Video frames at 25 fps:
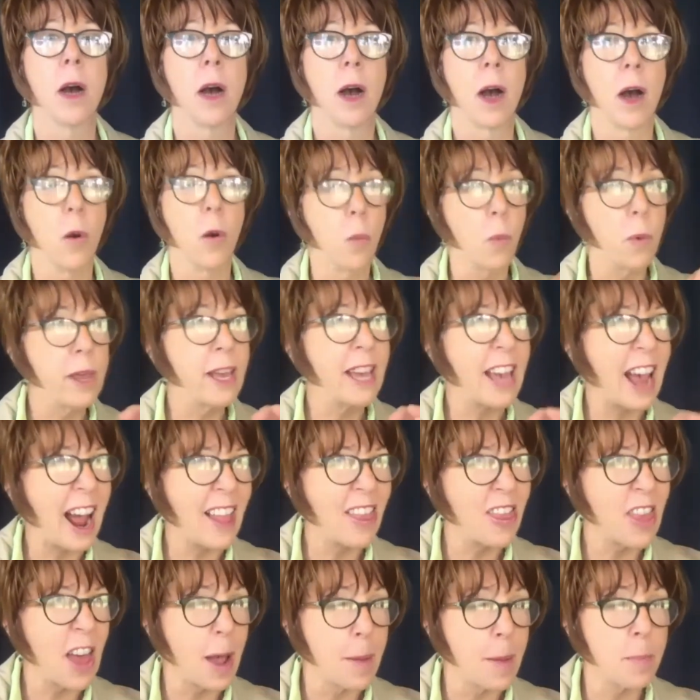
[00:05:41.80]
we
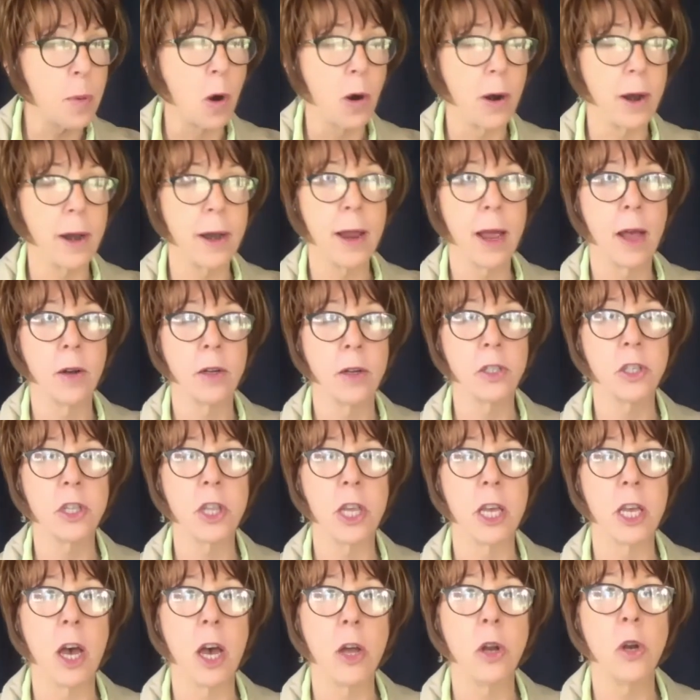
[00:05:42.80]
got that part down. It's
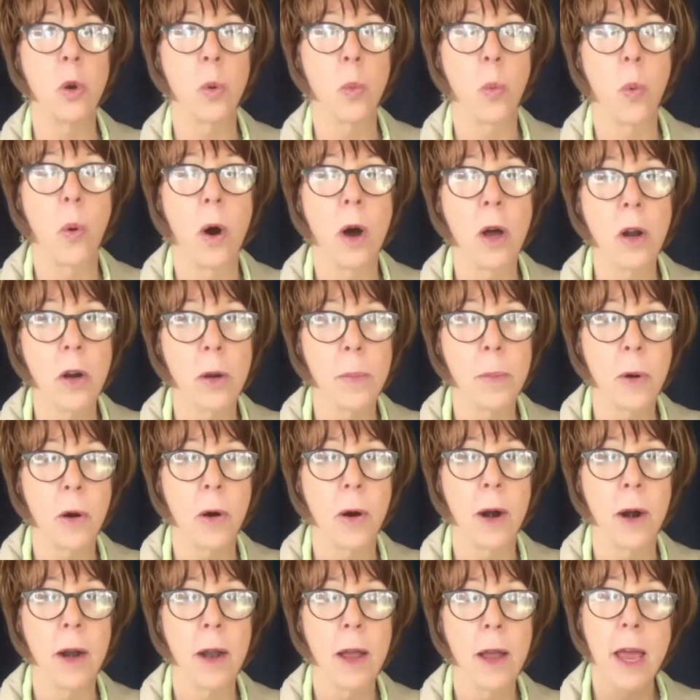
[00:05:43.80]
the underwater
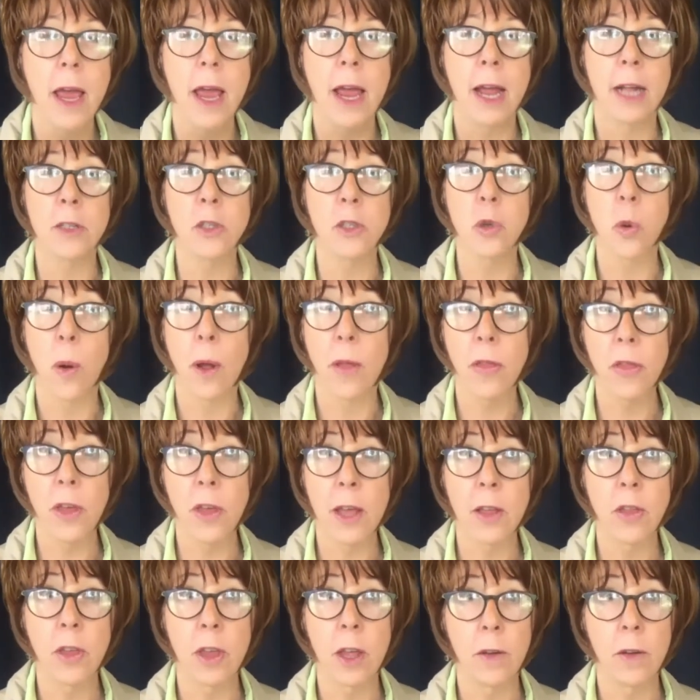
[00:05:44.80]
part. And so I
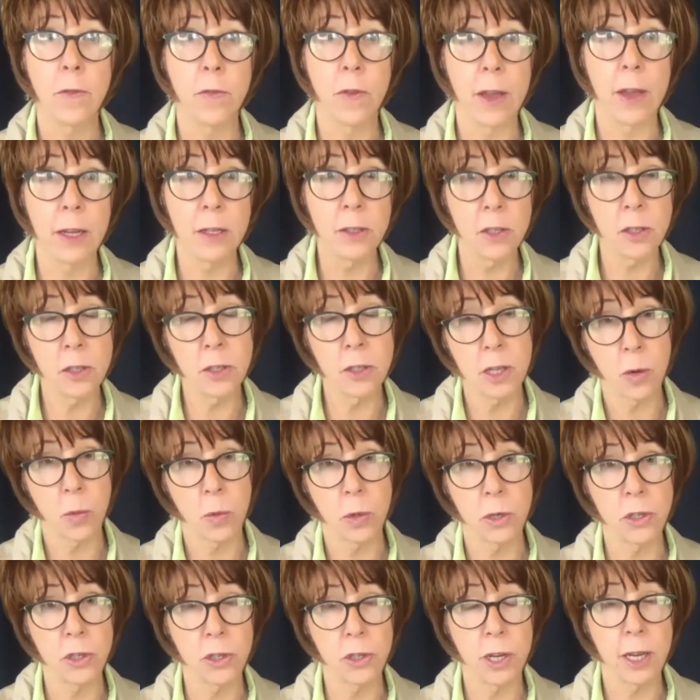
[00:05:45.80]
think the advances that
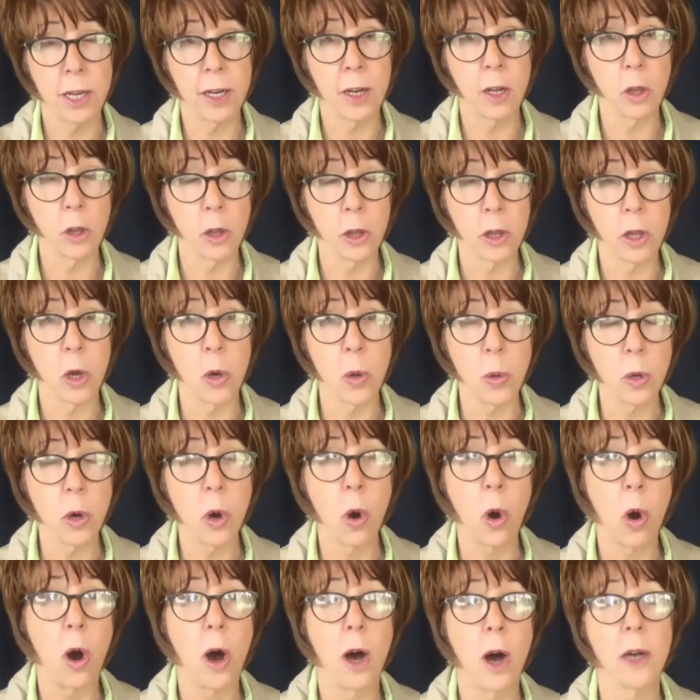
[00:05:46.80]
we're seeing in
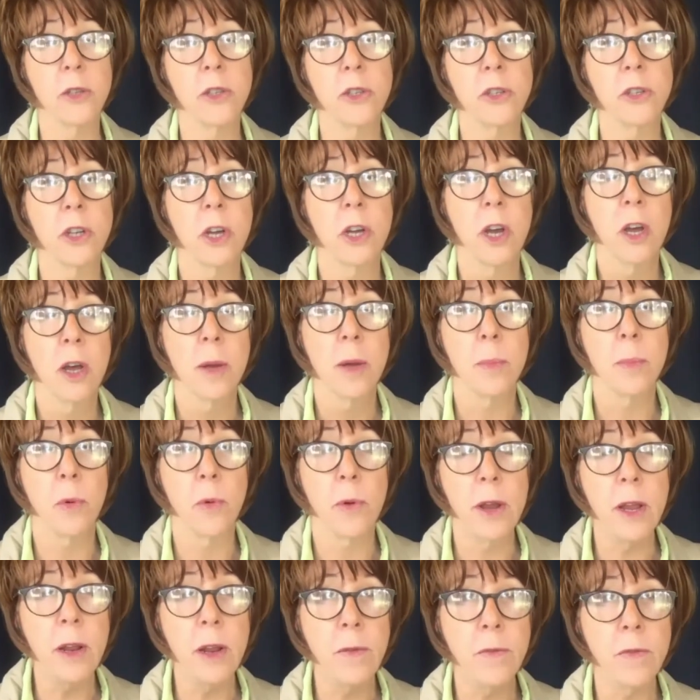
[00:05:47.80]
low-cost
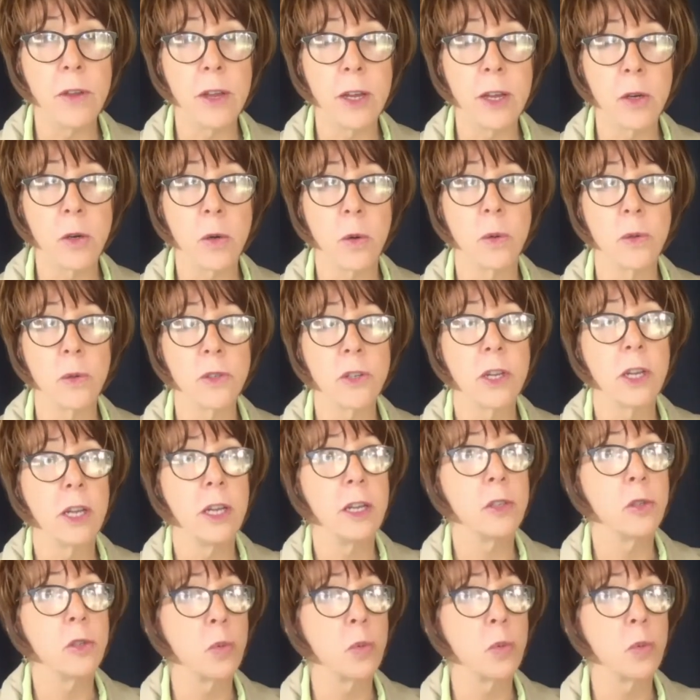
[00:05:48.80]
marine vehicles is